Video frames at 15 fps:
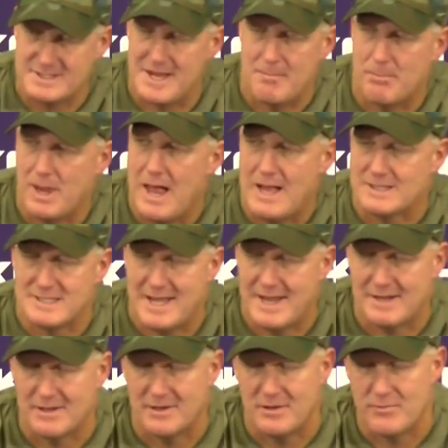not block
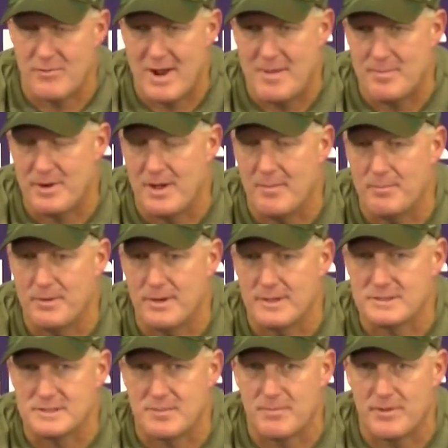tackling and wrapping up, and
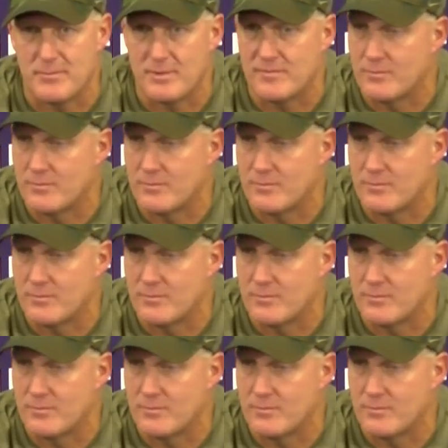it's something we,